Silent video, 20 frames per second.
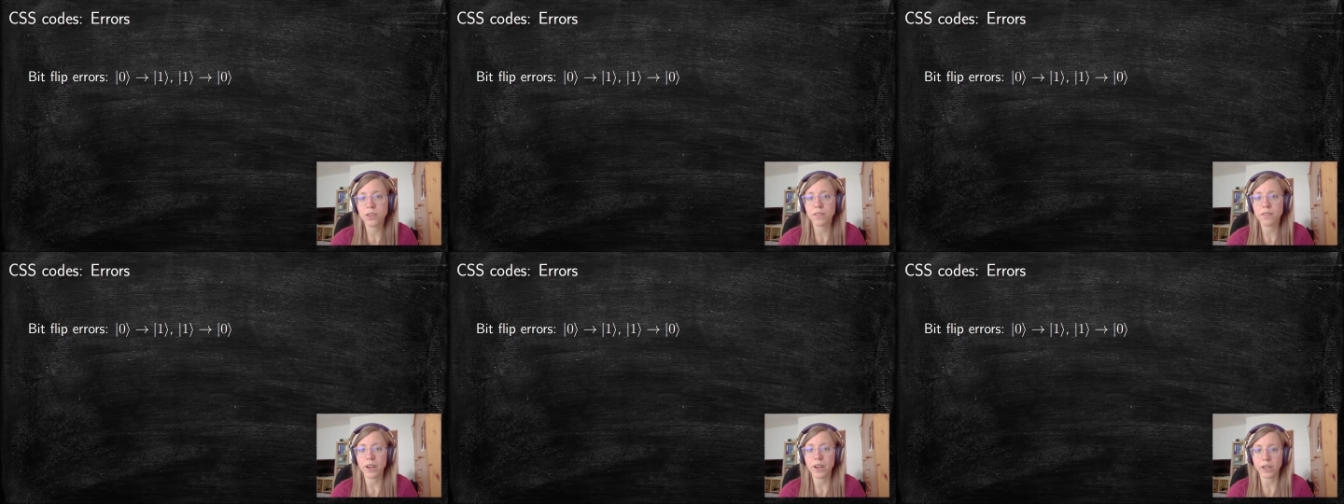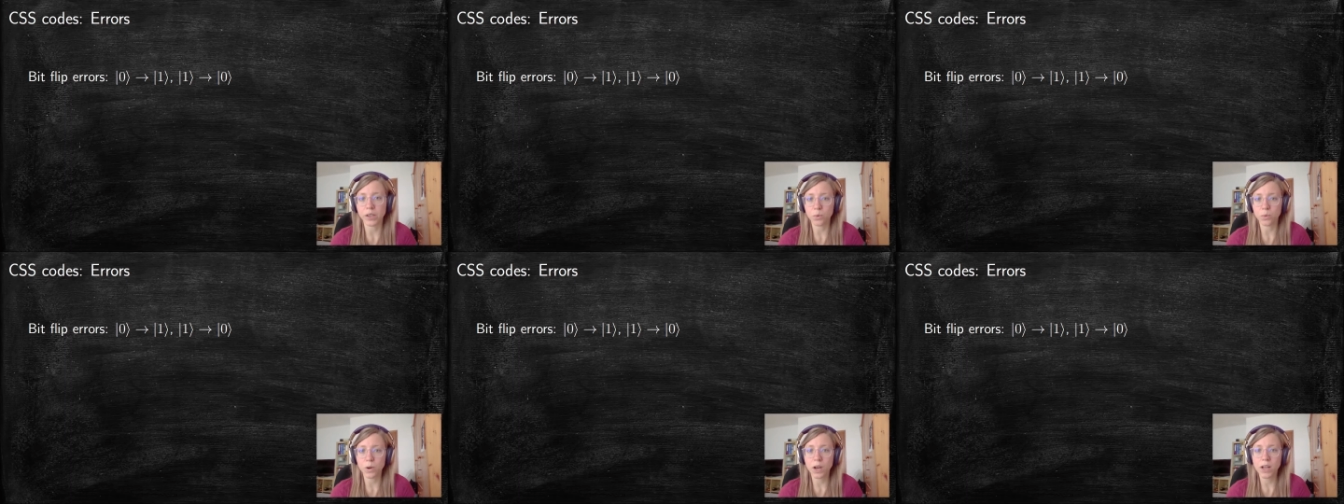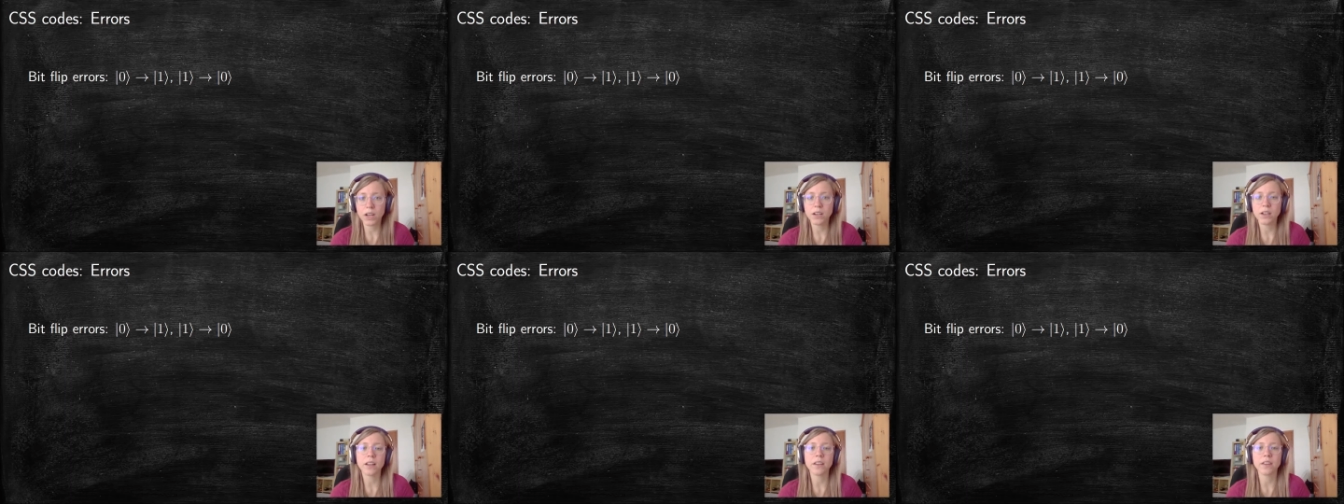the vector
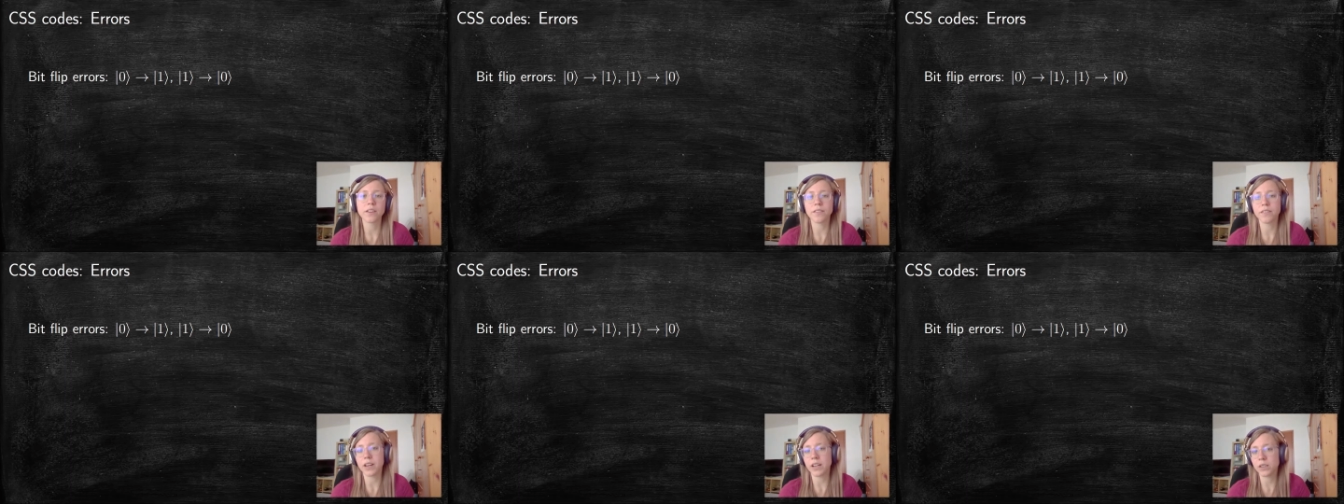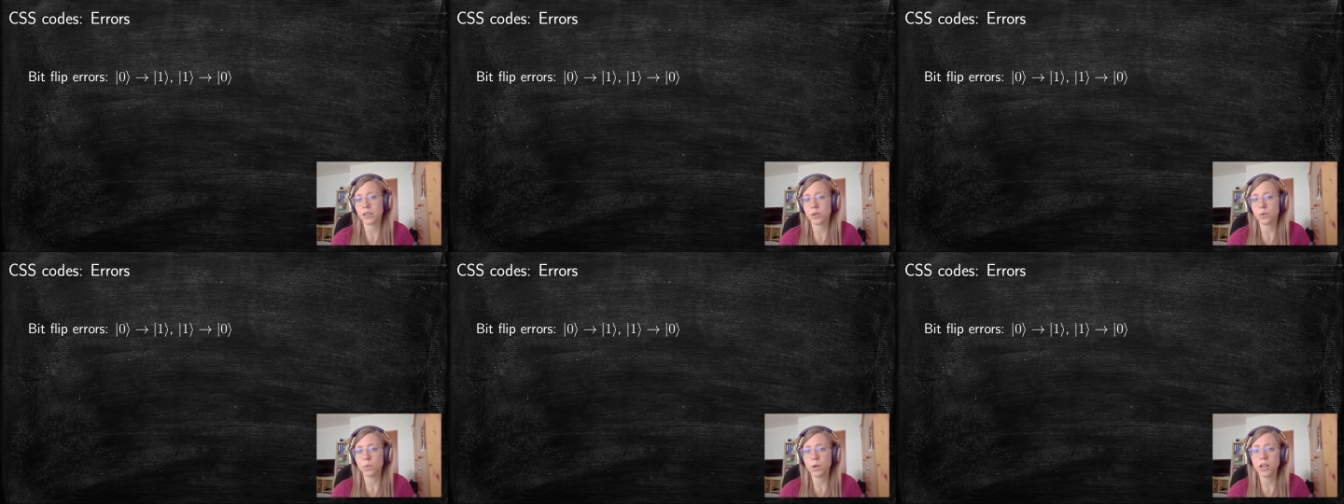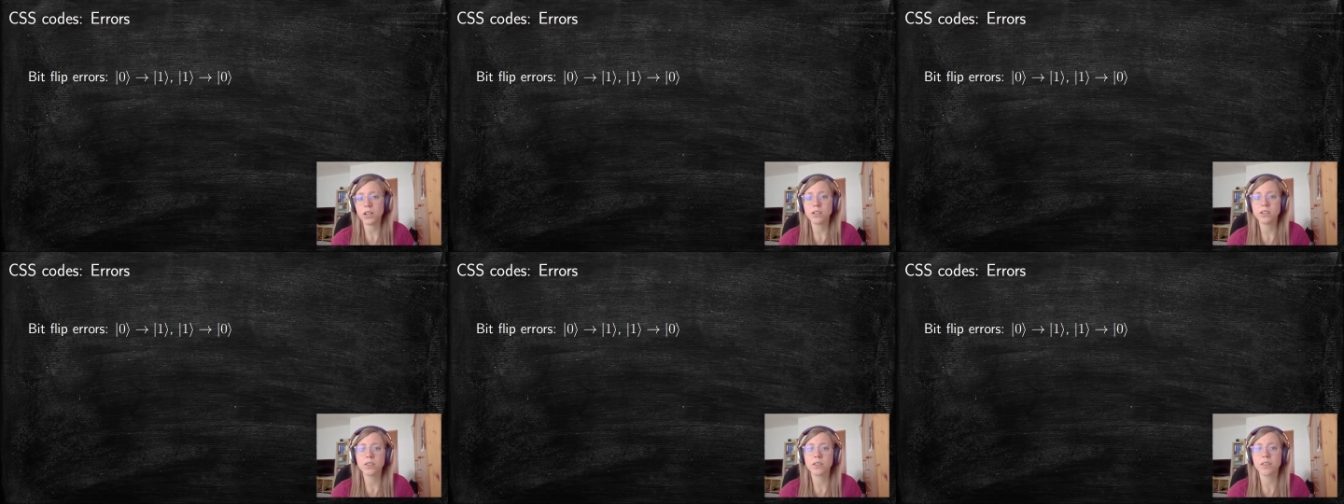1 and the vector
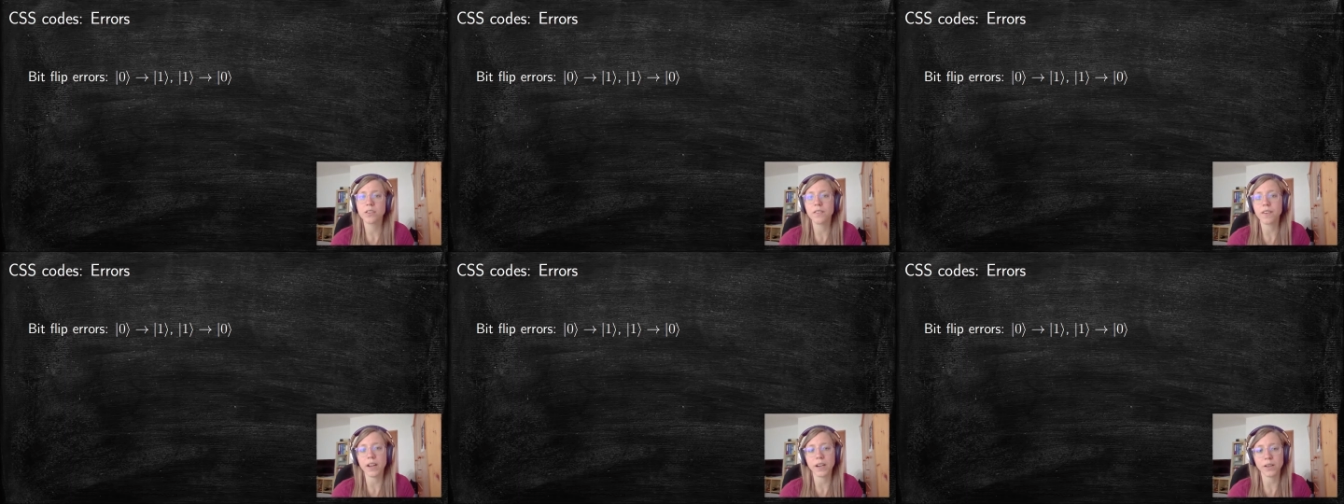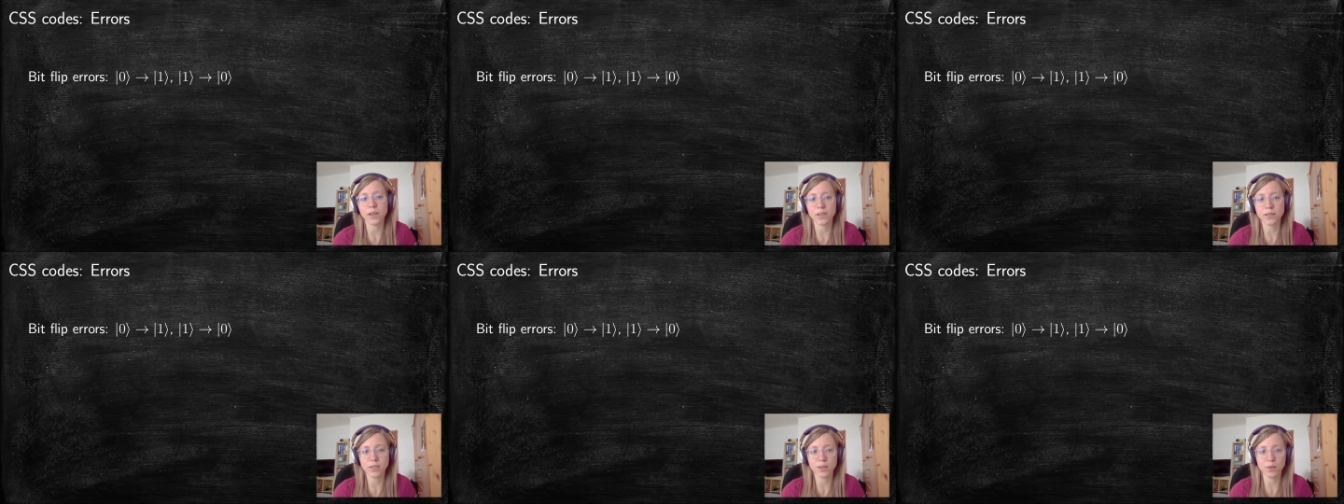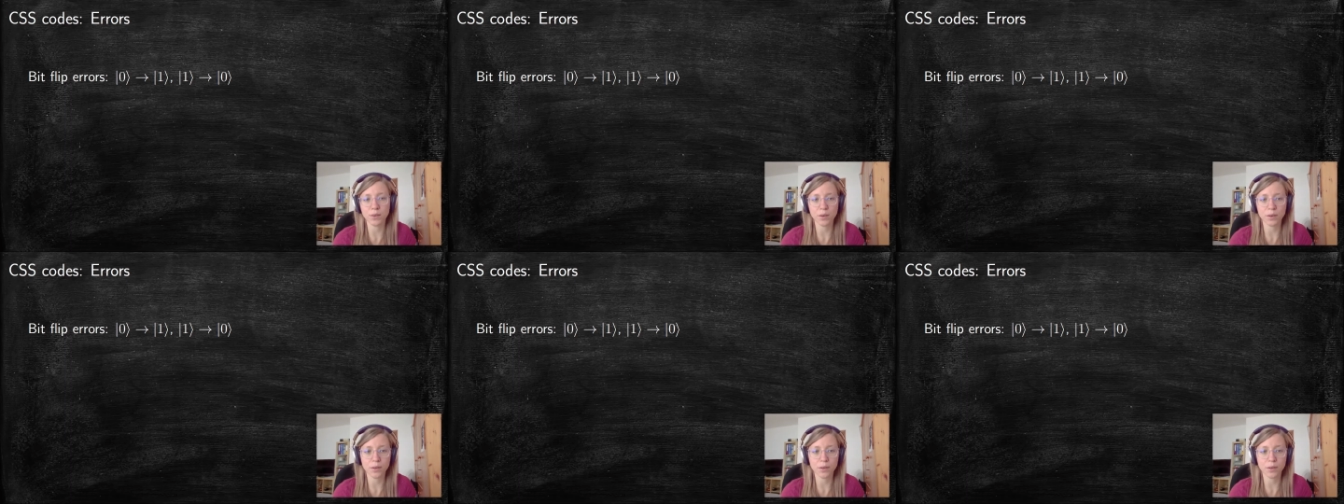1 to the vector 0.